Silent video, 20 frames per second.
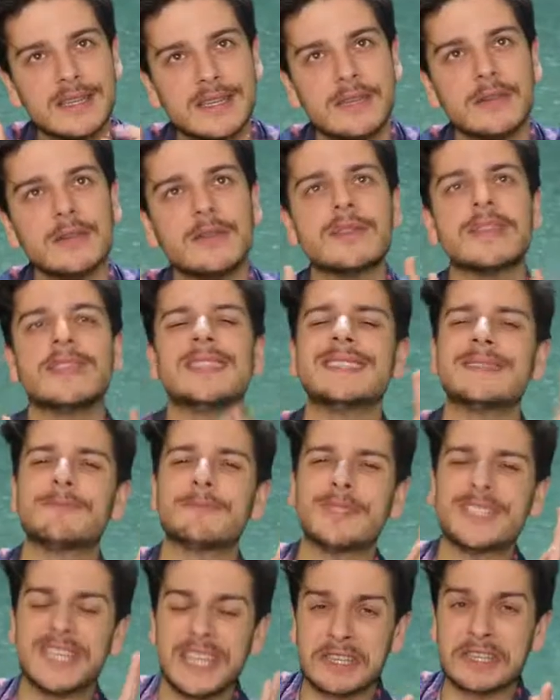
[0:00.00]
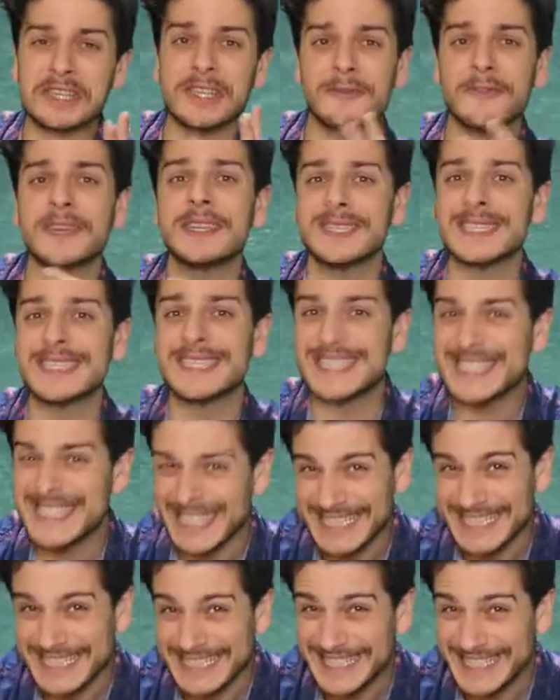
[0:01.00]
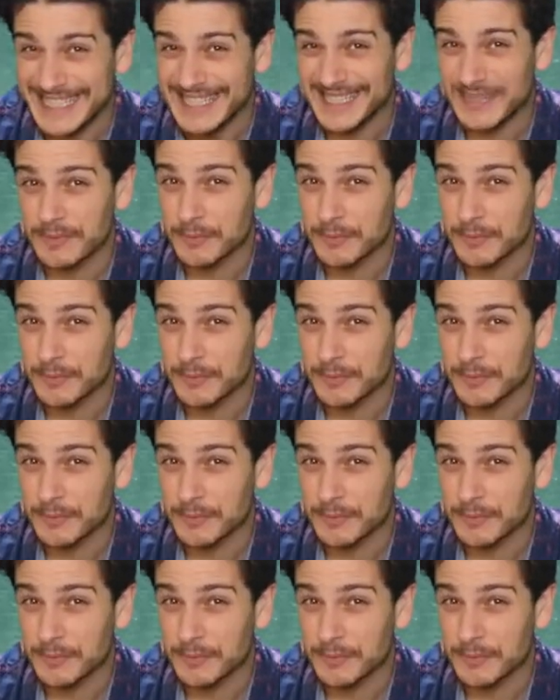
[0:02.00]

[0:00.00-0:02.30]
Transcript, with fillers: Leon is potentially facing six years